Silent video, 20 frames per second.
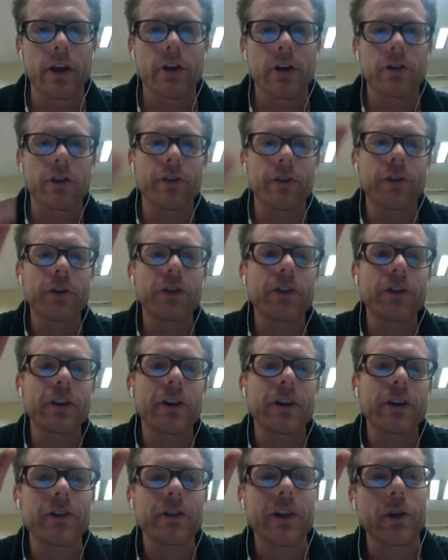So the first
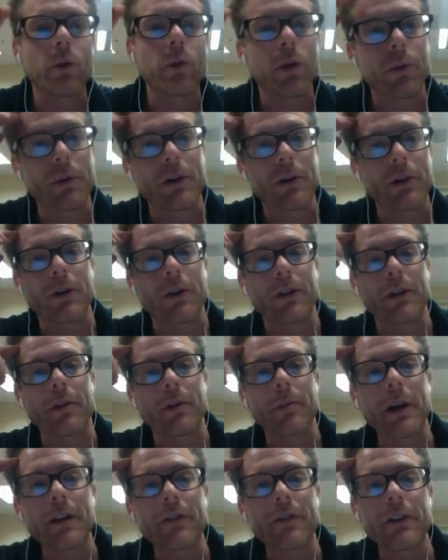thing is, like, what are we doing? The
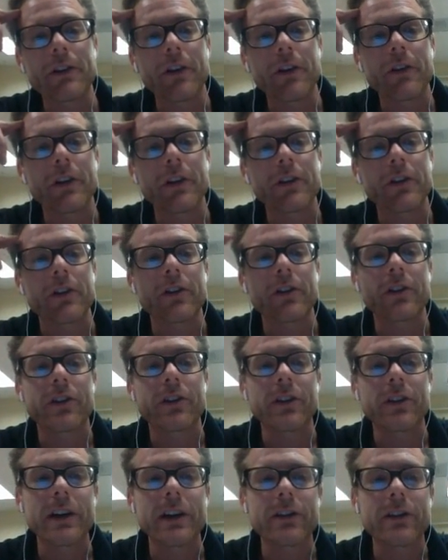benefits of this is it's
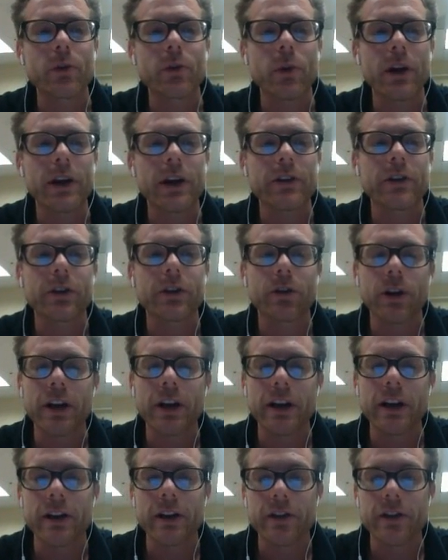an easy way to
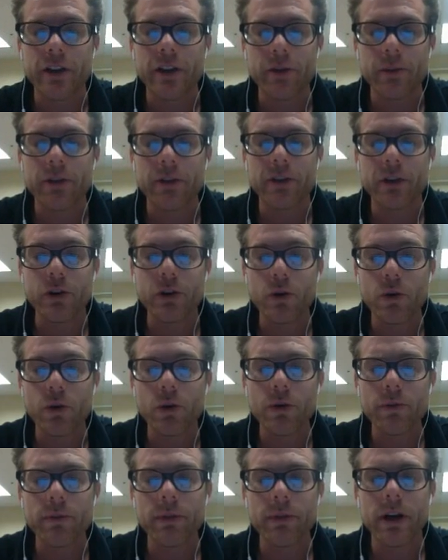create assessments in
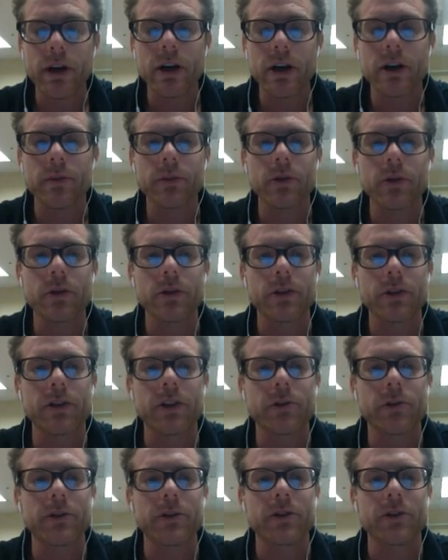Google. Google
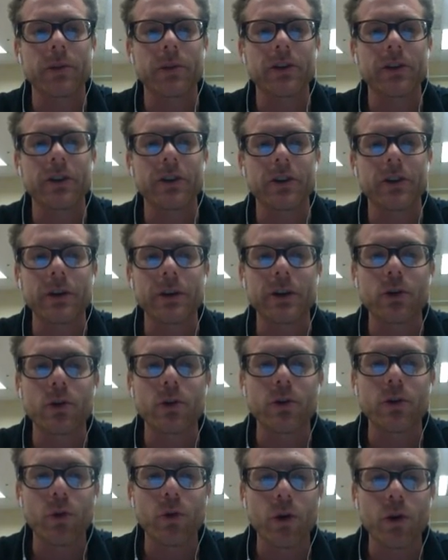assessments are basically going to be
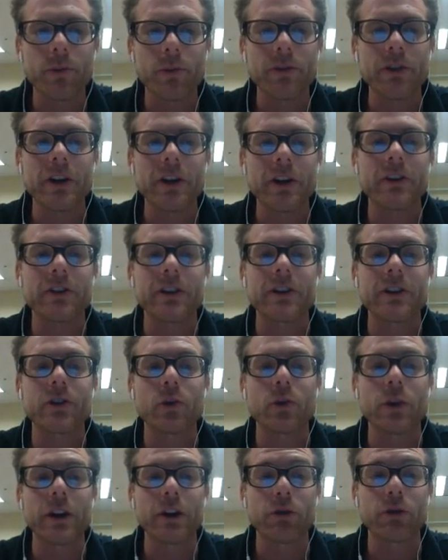Google Forms, and it's an easy
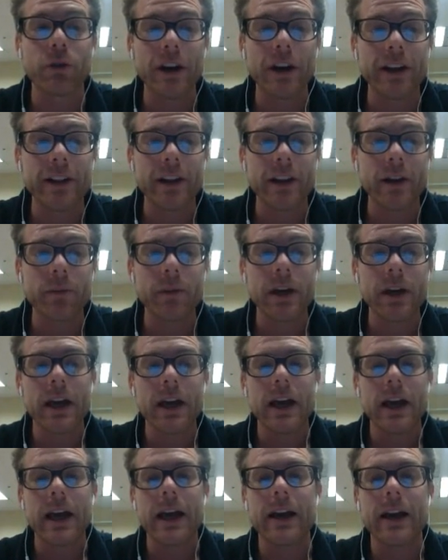way to grade them.
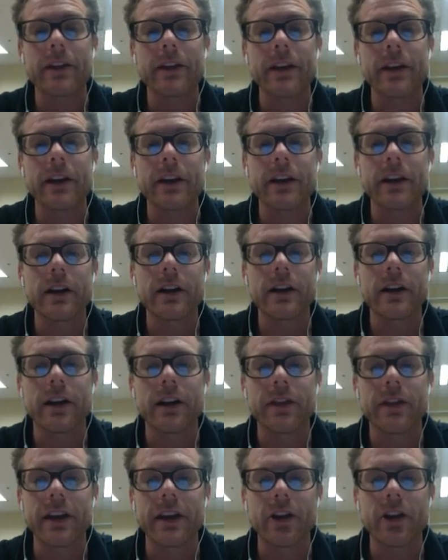And then
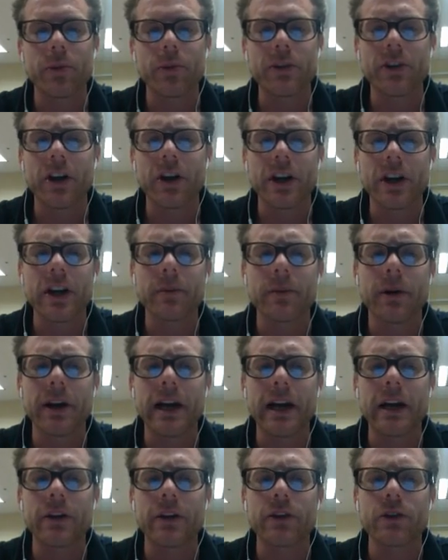at the end I'll be talking about
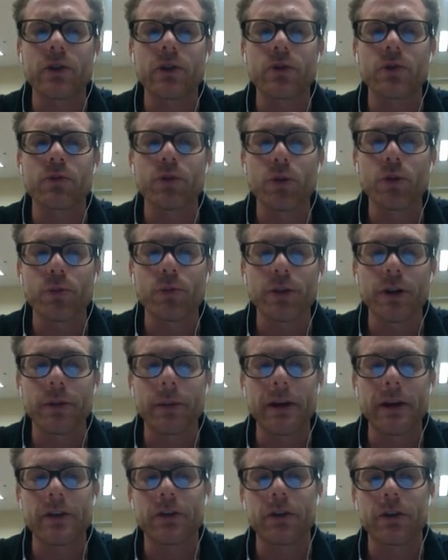how to do
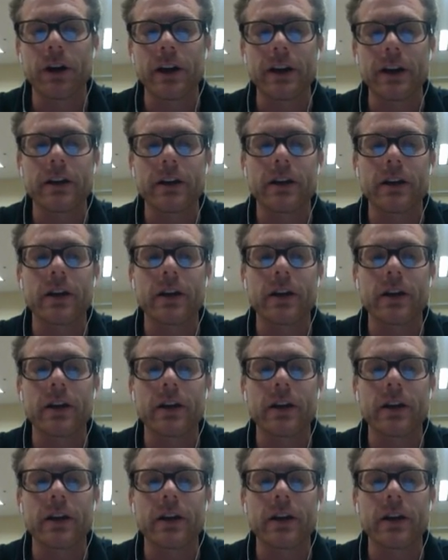rubric-based grading.